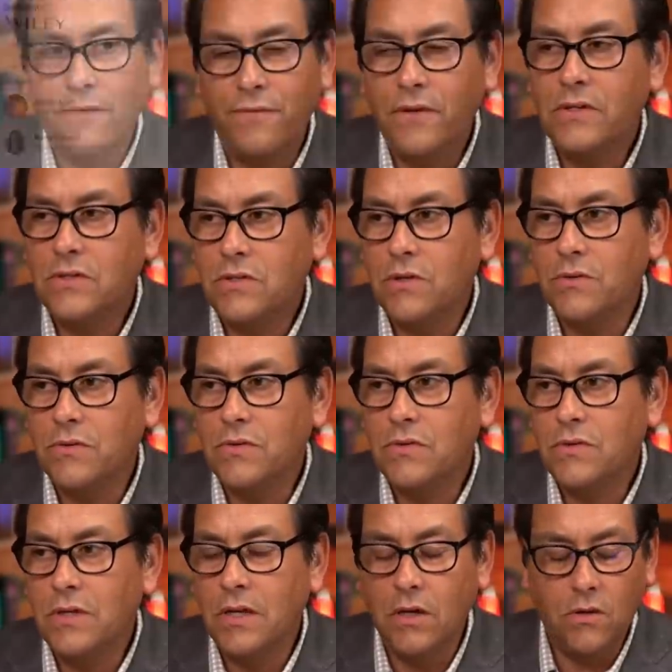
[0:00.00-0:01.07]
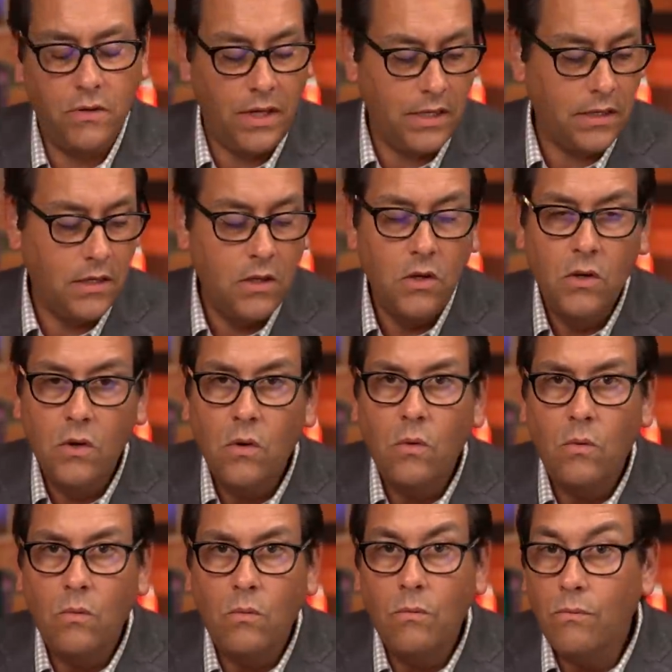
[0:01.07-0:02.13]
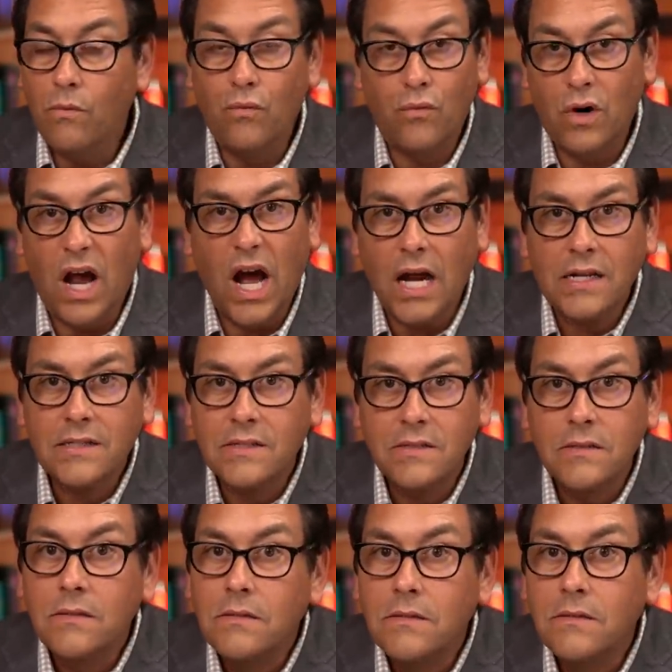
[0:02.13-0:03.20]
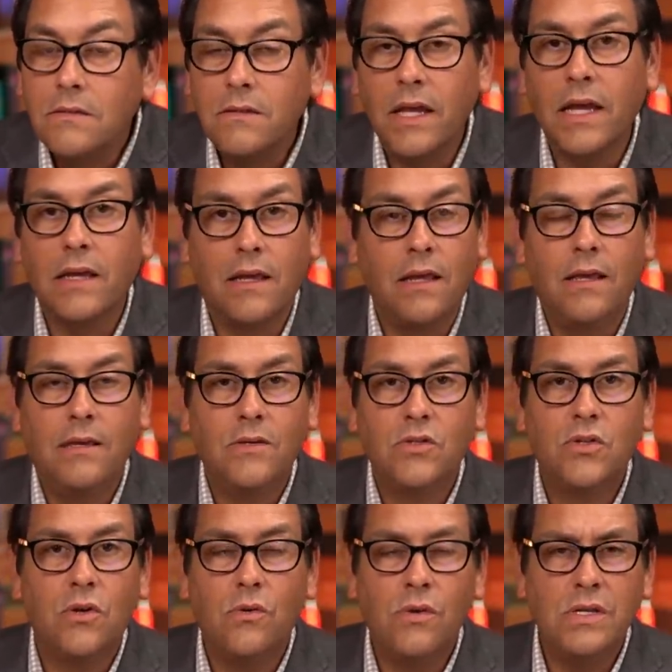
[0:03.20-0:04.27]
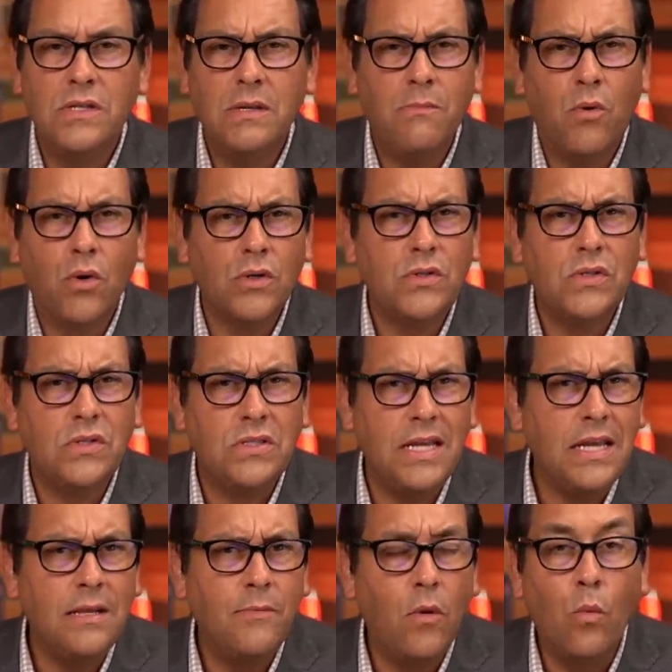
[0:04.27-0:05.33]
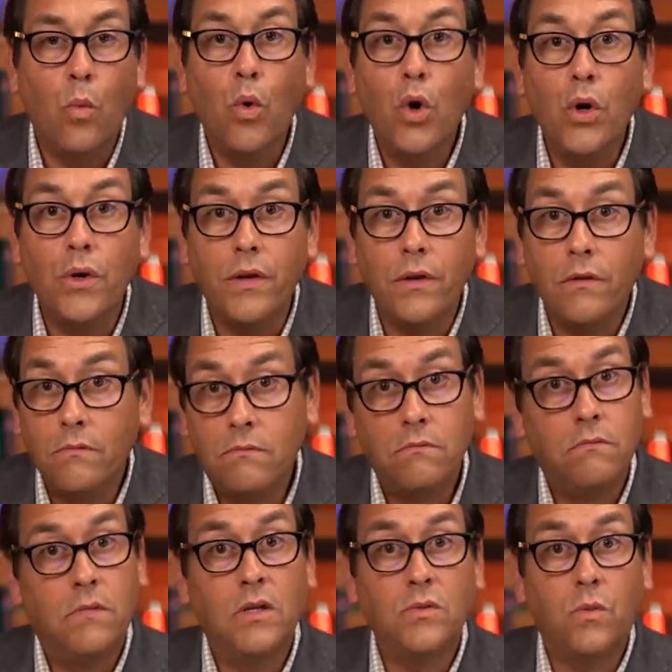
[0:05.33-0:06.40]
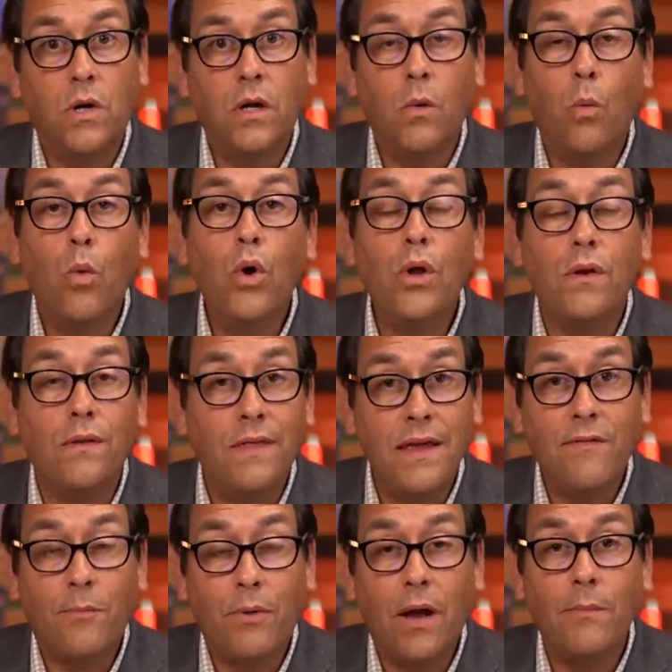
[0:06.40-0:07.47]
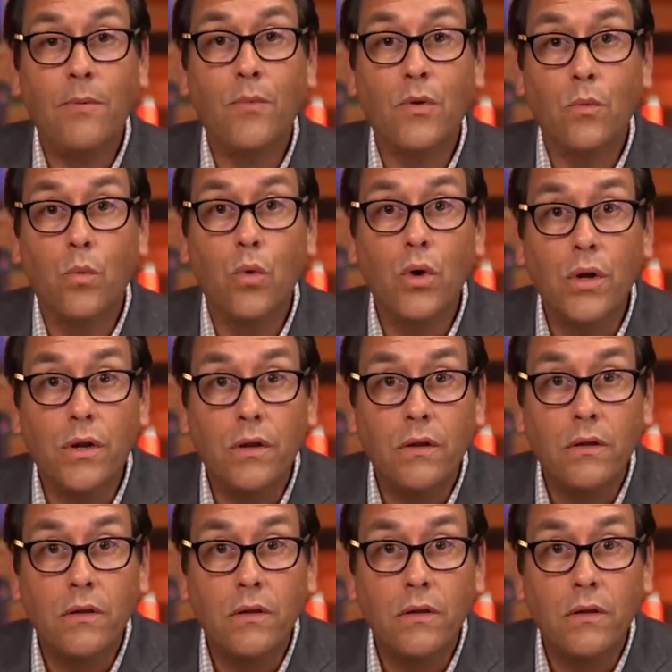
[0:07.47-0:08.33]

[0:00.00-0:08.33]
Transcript: Flintstones. You know, like rocks. Like so, is it more sustainable? Wood. There's one. Wood. They have a problem with wood.